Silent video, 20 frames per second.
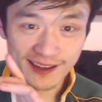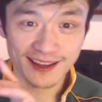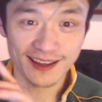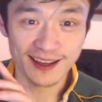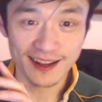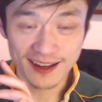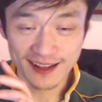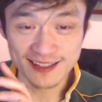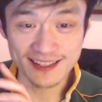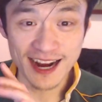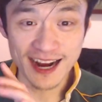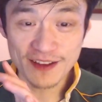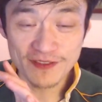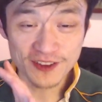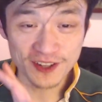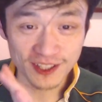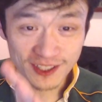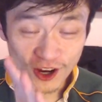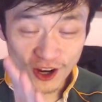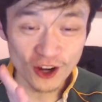Is that even
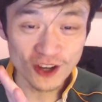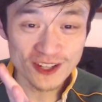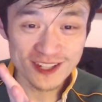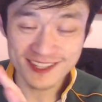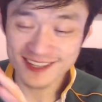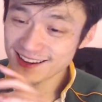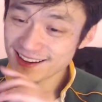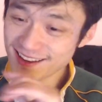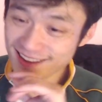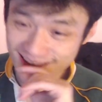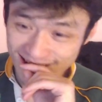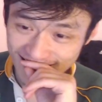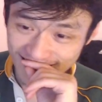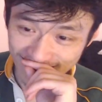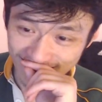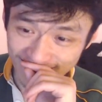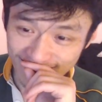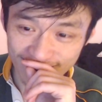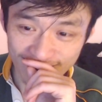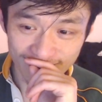close?
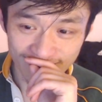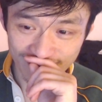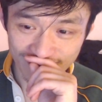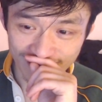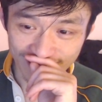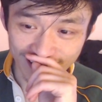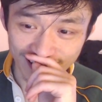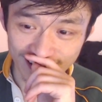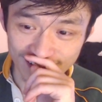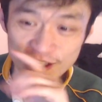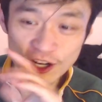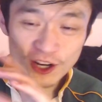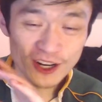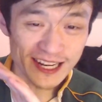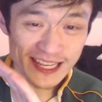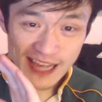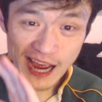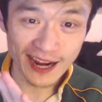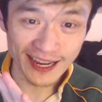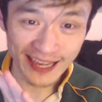It's not
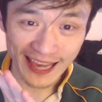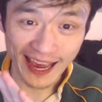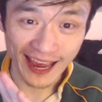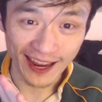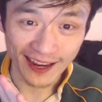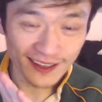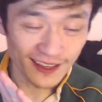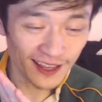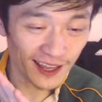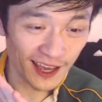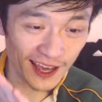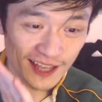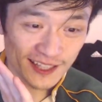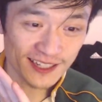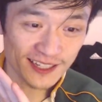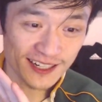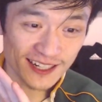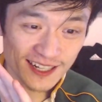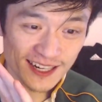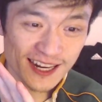Nyakang. It's
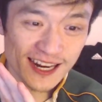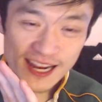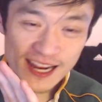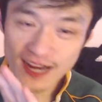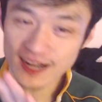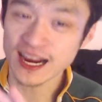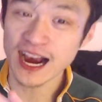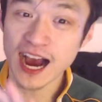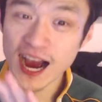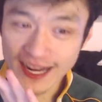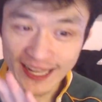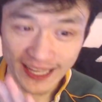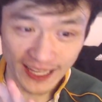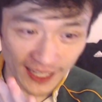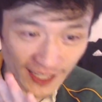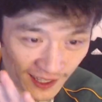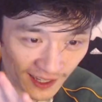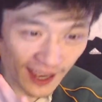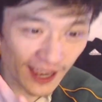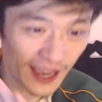Nyakani.
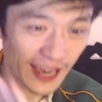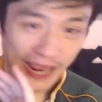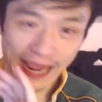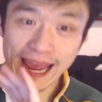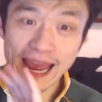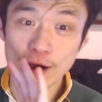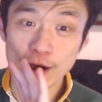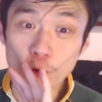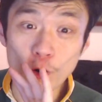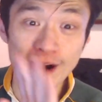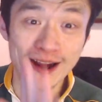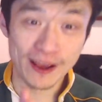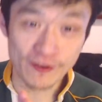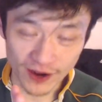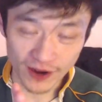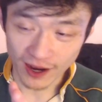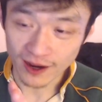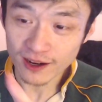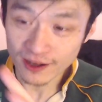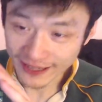
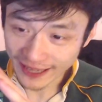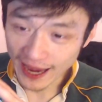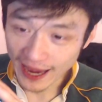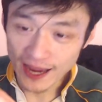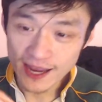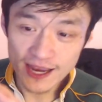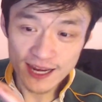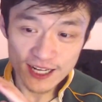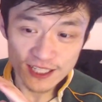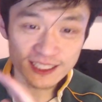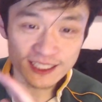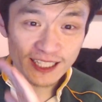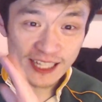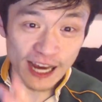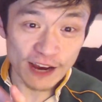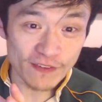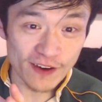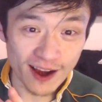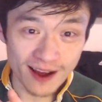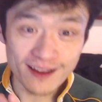Whatever, okay?
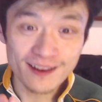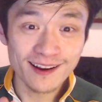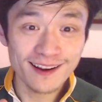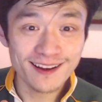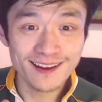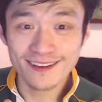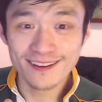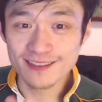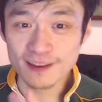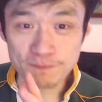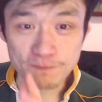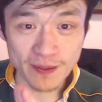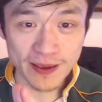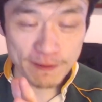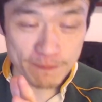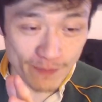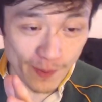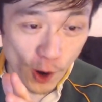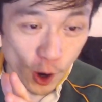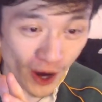Trevor, the big
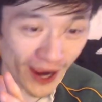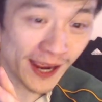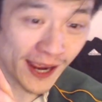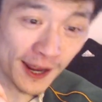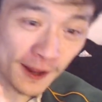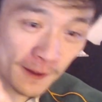boy,